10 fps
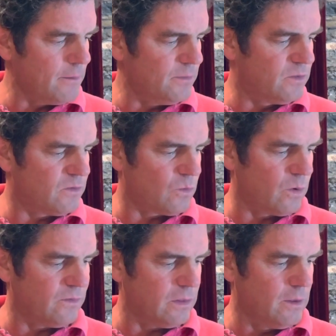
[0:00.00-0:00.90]
sort
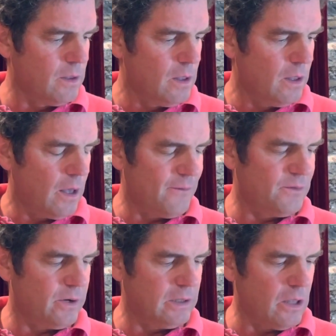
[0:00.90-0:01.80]
of a
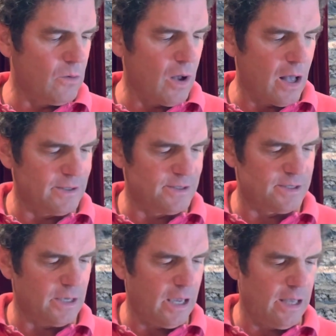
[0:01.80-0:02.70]
very low
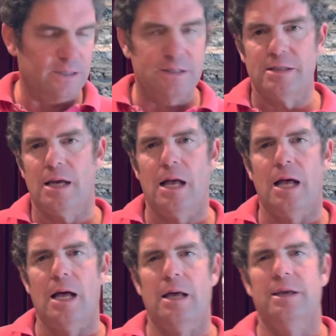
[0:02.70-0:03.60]
odds, and
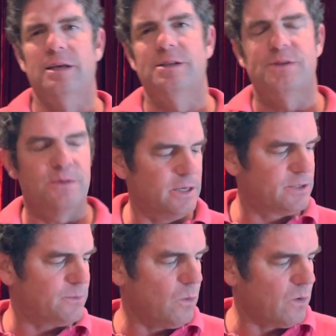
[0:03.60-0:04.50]

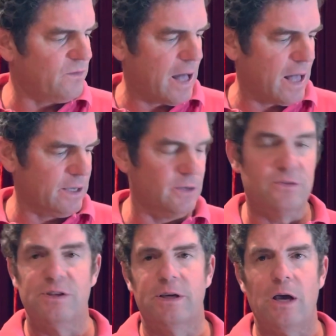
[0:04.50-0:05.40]
it's more value
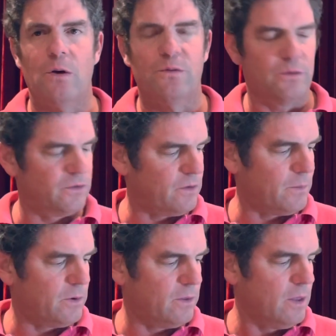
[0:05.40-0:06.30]
to go for
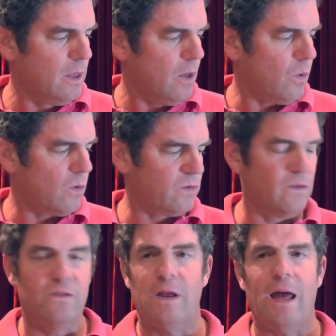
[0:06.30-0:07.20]
some of the
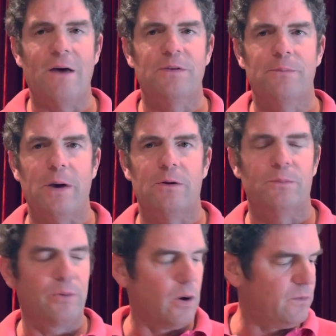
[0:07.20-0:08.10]
horses that have a better
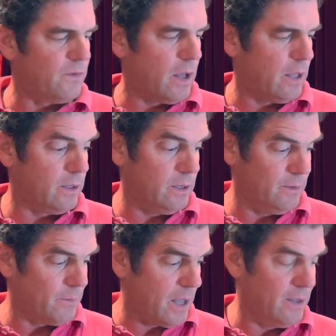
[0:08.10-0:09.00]
profile,
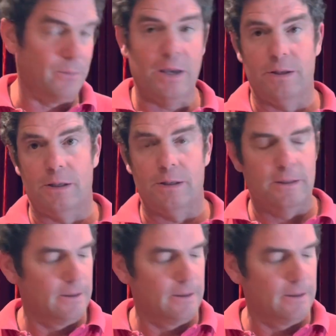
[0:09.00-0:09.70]
in my opinion.